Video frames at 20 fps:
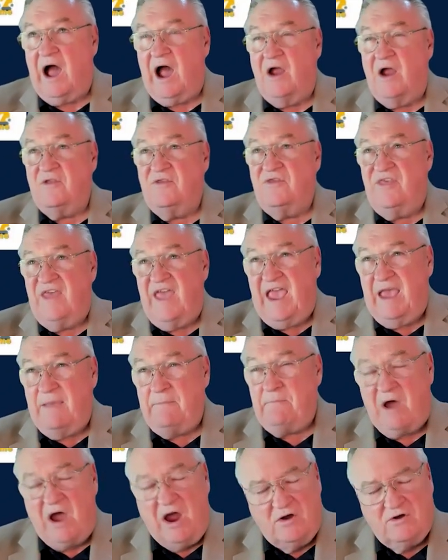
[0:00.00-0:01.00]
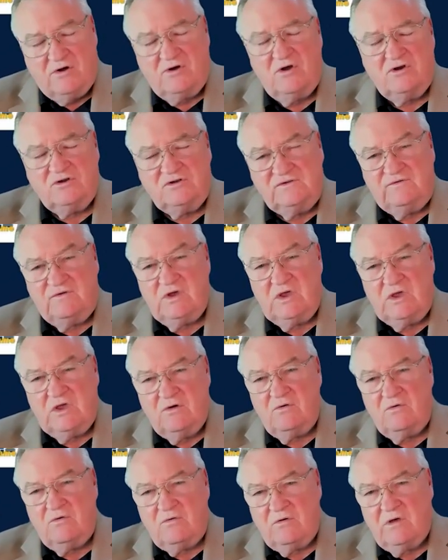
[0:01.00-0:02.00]
Are they partners for
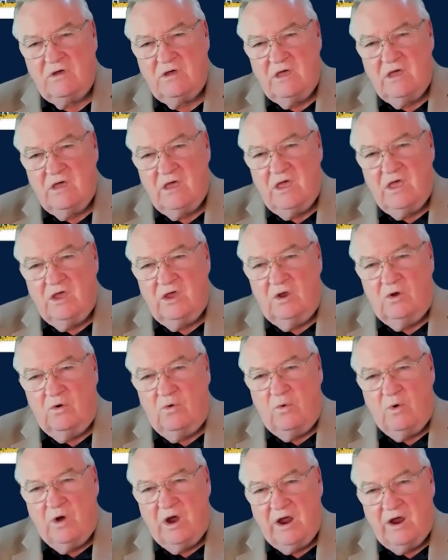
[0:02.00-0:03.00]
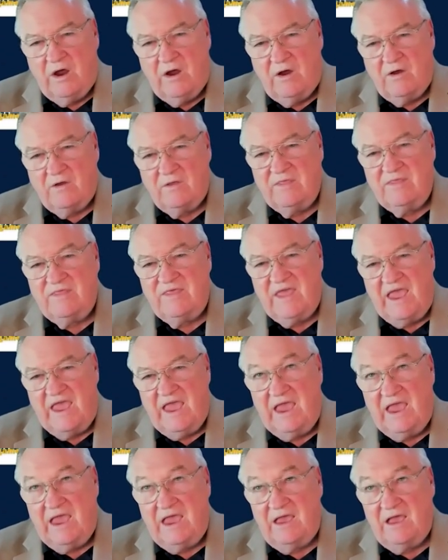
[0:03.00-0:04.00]
you? Where
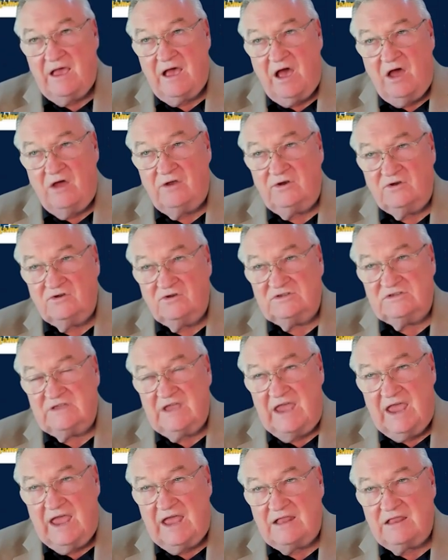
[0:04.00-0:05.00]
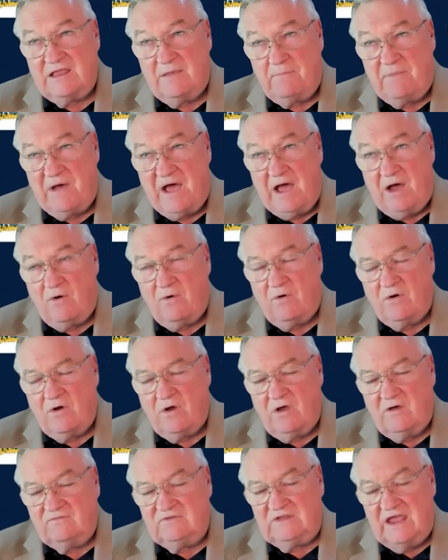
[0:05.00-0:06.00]
they understand the
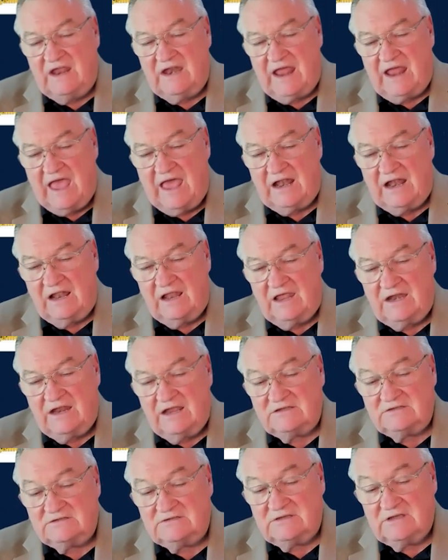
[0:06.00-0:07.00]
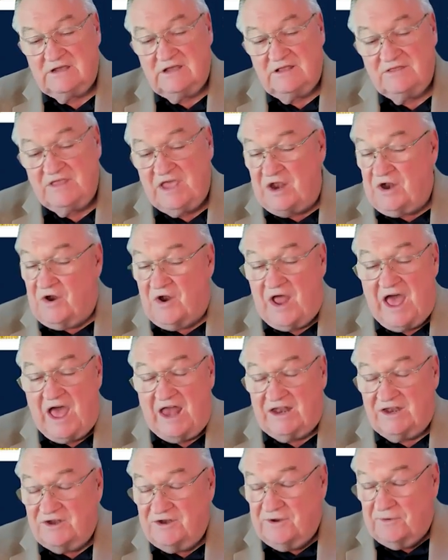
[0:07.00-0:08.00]
power of data analytics. They don't know
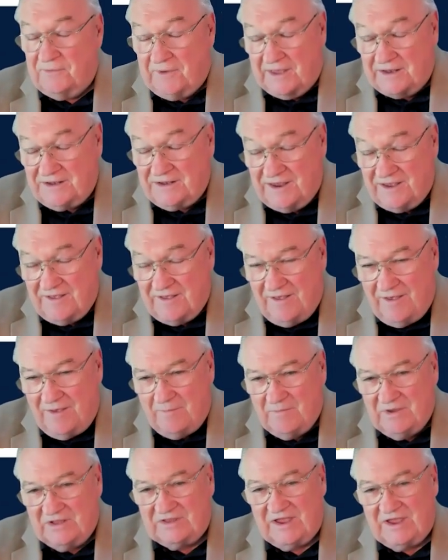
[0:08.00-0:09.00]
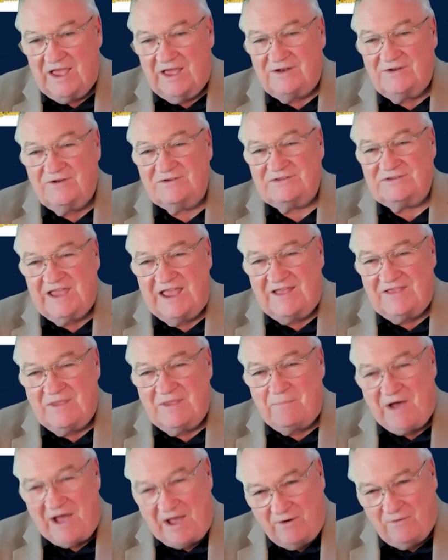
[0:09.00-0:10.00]
how to do it, but they understand
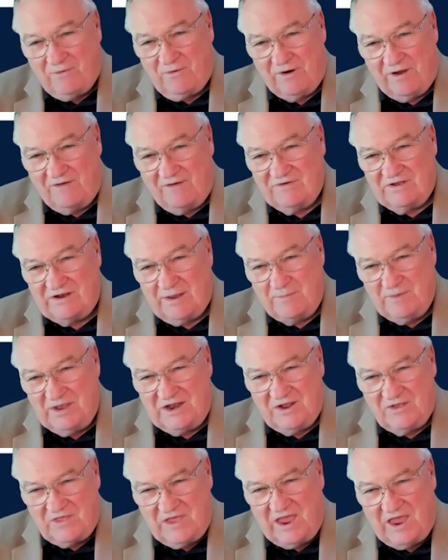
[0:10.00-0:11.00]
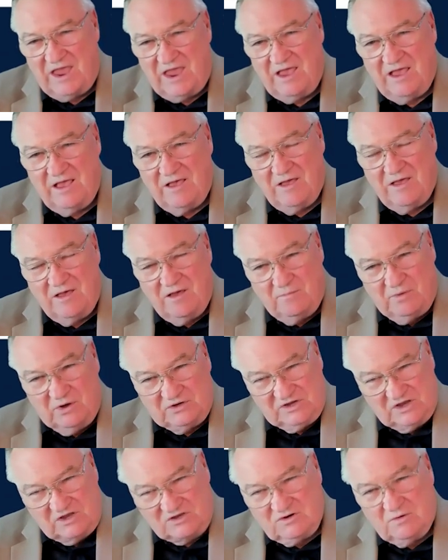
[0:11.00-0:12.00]
the power of it. I mean, are they
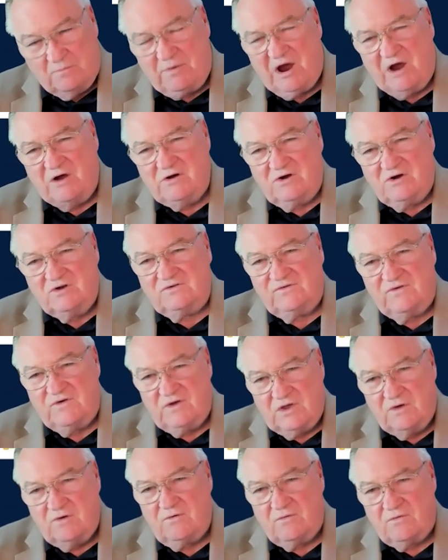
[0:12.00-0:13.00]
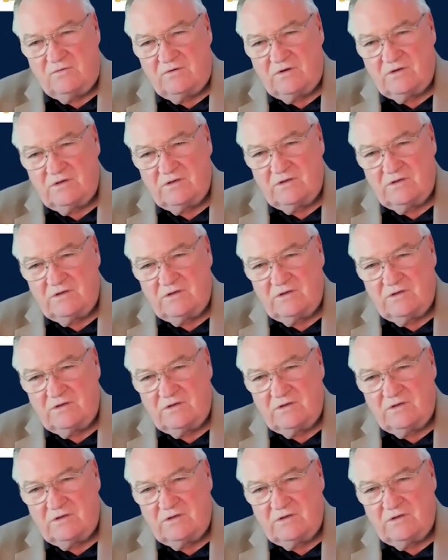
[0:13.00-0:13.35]
potential partners for you?